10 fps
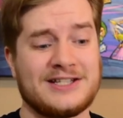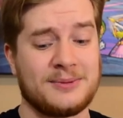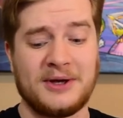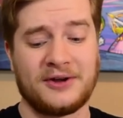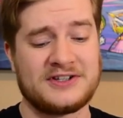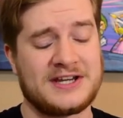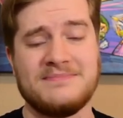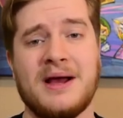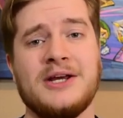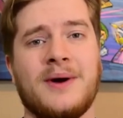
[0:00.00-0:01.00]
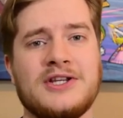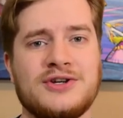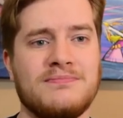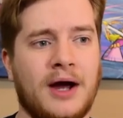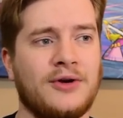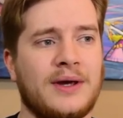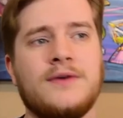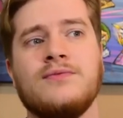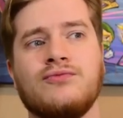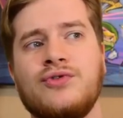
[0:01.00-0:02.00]
To be honest, in many ways, you might not
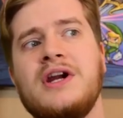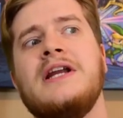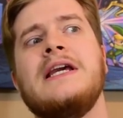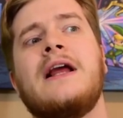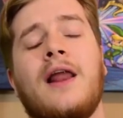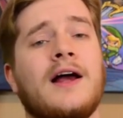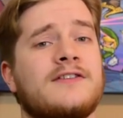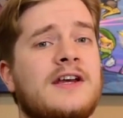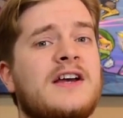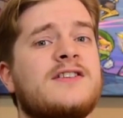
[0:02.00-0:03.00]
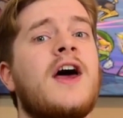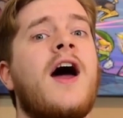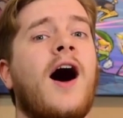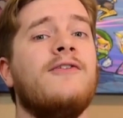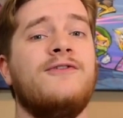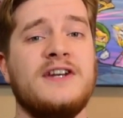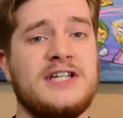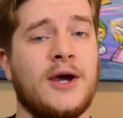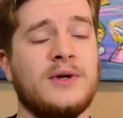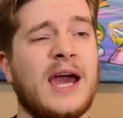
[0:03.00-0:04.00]
even really class it as a
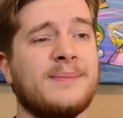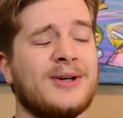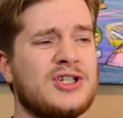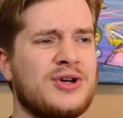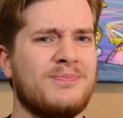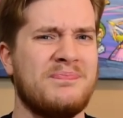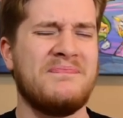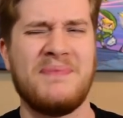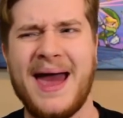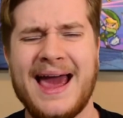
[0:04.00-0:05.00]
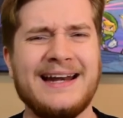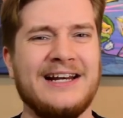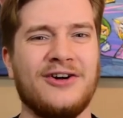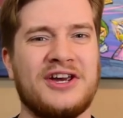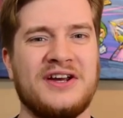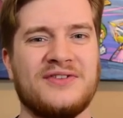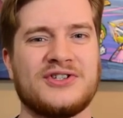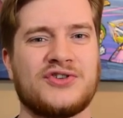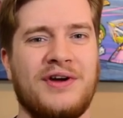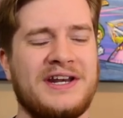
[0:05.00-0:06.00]
video game because you're barely looking at the
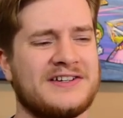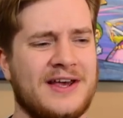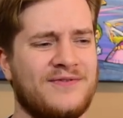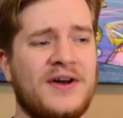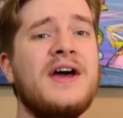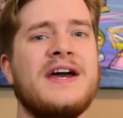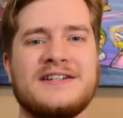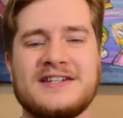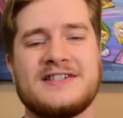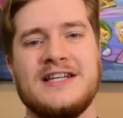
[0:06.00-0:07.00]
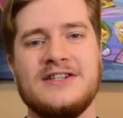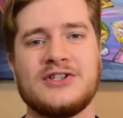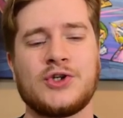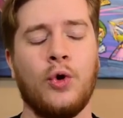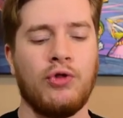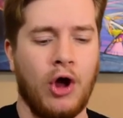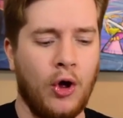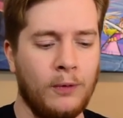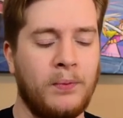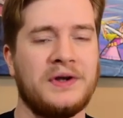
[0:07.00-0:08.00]
screen except for to see the score. The
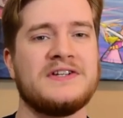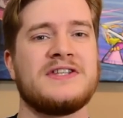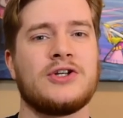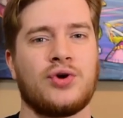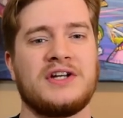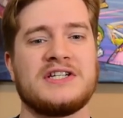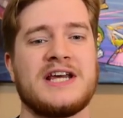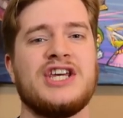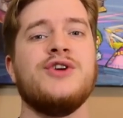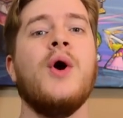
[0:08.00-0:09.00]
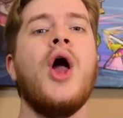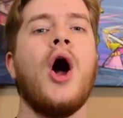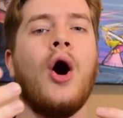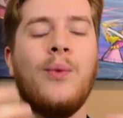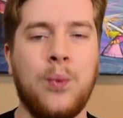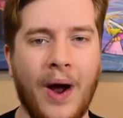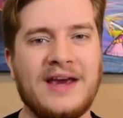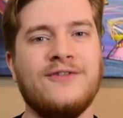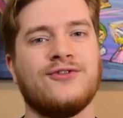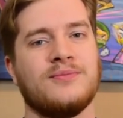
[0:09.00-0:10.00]
whole point is they're trying to take you
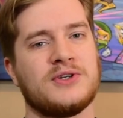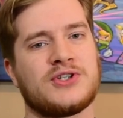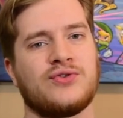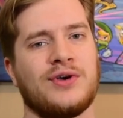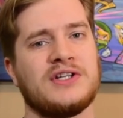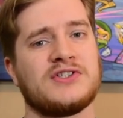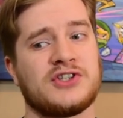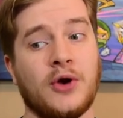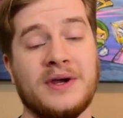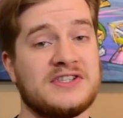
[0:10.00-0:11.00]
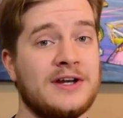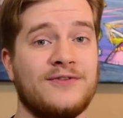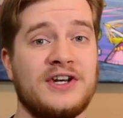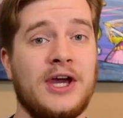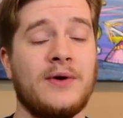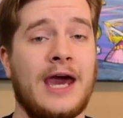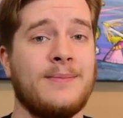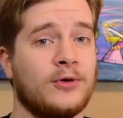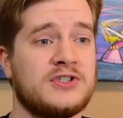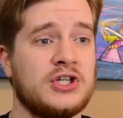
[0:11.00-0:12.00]
away from the screen. So is it a video
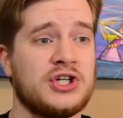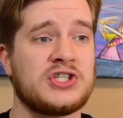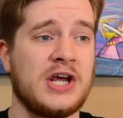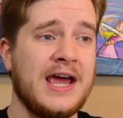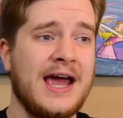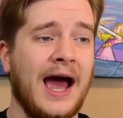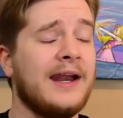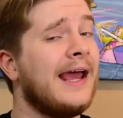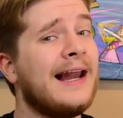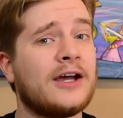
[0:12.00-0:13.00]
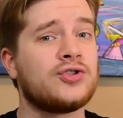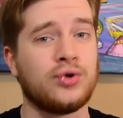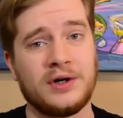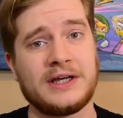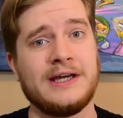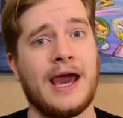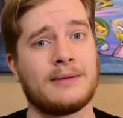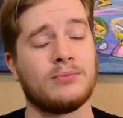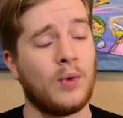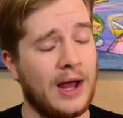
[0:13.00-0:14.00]
game or is it just an electronic
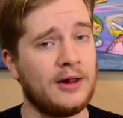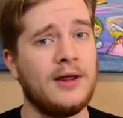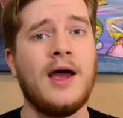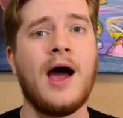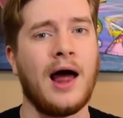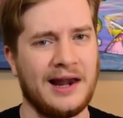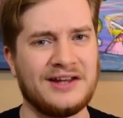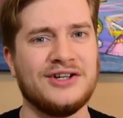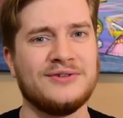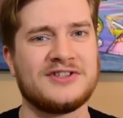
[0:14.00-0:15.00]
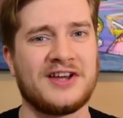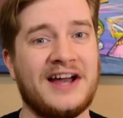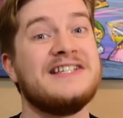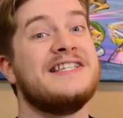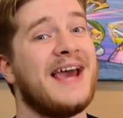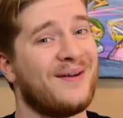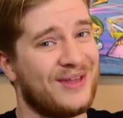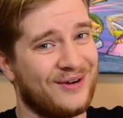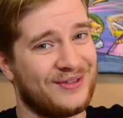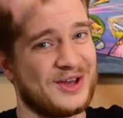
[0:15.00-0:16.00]
game? Well, I'll let you decide down
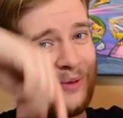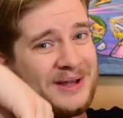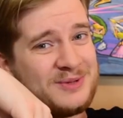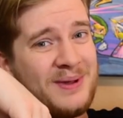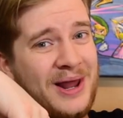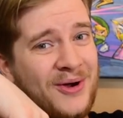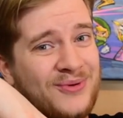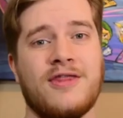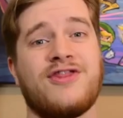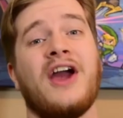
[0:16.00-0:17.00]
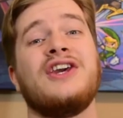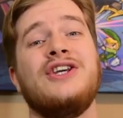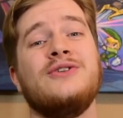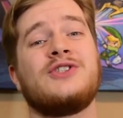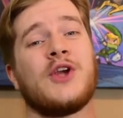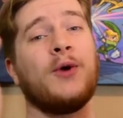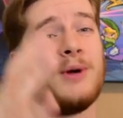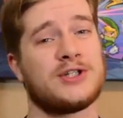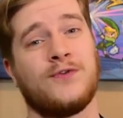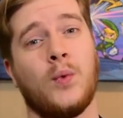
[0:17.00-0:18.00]
there in the comments below. Thank you so
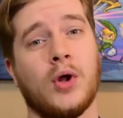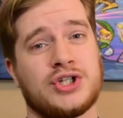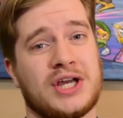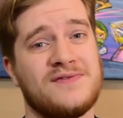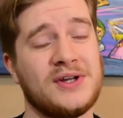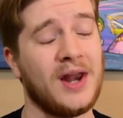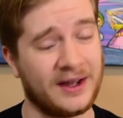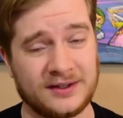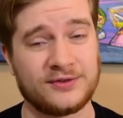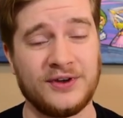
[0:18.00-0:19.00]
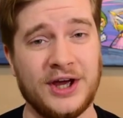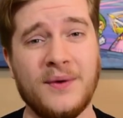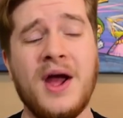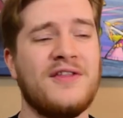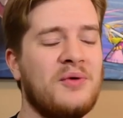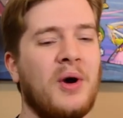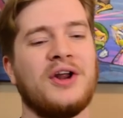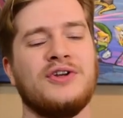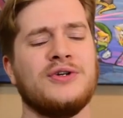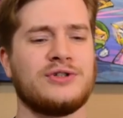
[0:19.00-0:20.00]
much for watching. If you like this video, then why
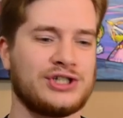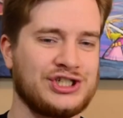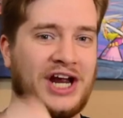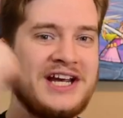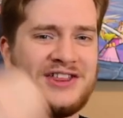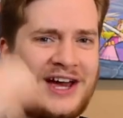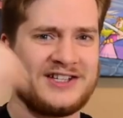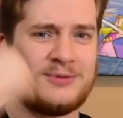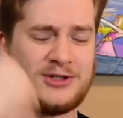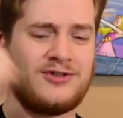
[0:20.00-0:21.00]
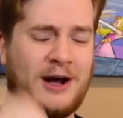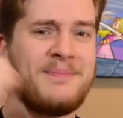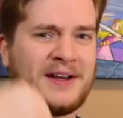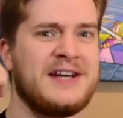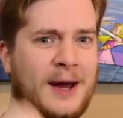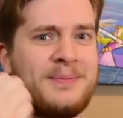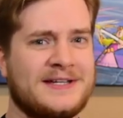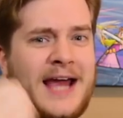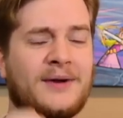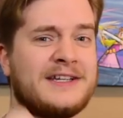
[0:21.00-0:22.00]
don't you shake that subscribe button up
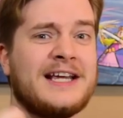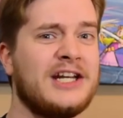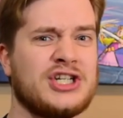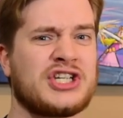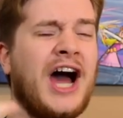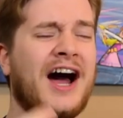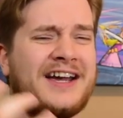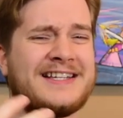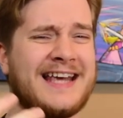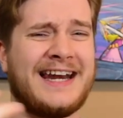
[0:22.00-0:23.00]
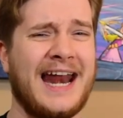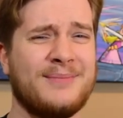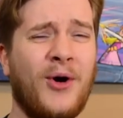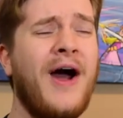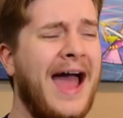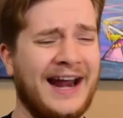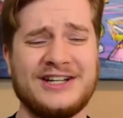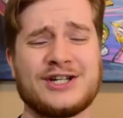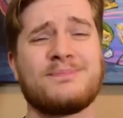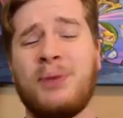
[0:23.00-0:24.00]
and down until it just can't contain it anymore and it
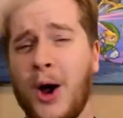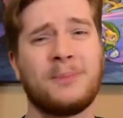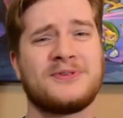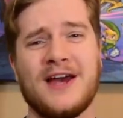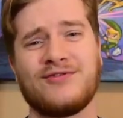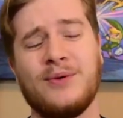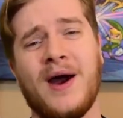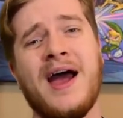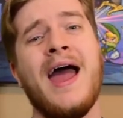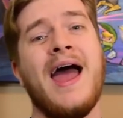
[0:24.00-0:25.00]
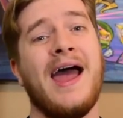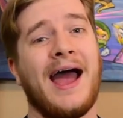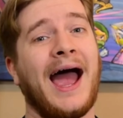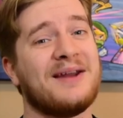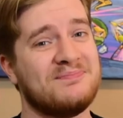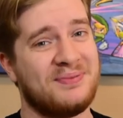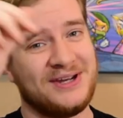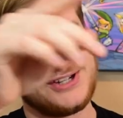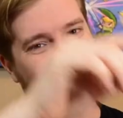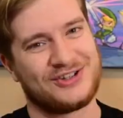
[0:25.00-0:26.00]
just pops everywhere. And
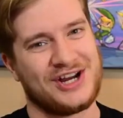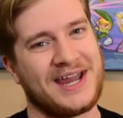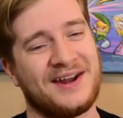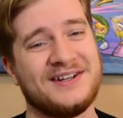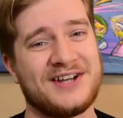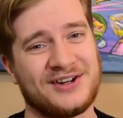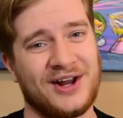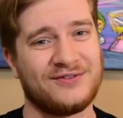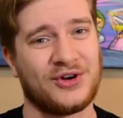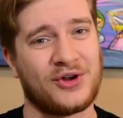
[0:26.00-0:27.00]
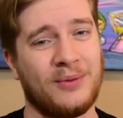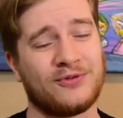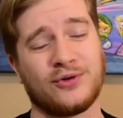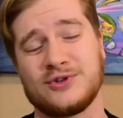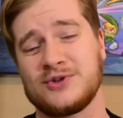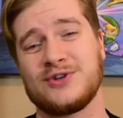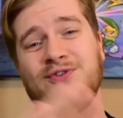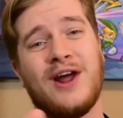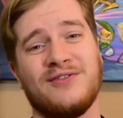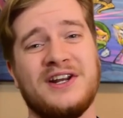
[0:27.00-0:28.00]
be sure to check out NintendoLife.com for all sorts of
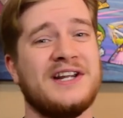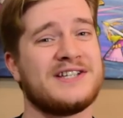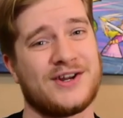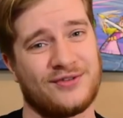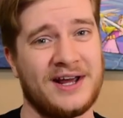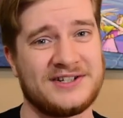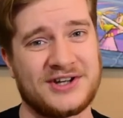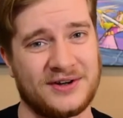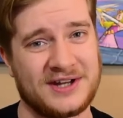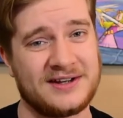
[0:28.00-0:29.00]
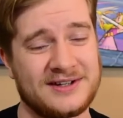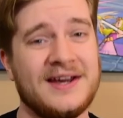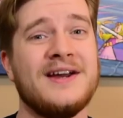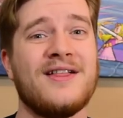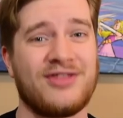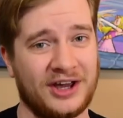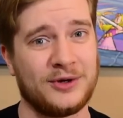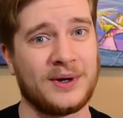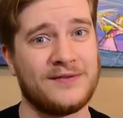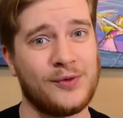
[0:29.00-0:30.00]
lovely Nintendo-related content. Thank
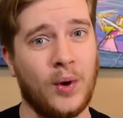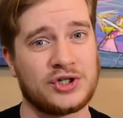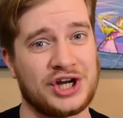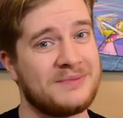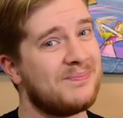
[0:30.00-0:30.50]
you again for watching.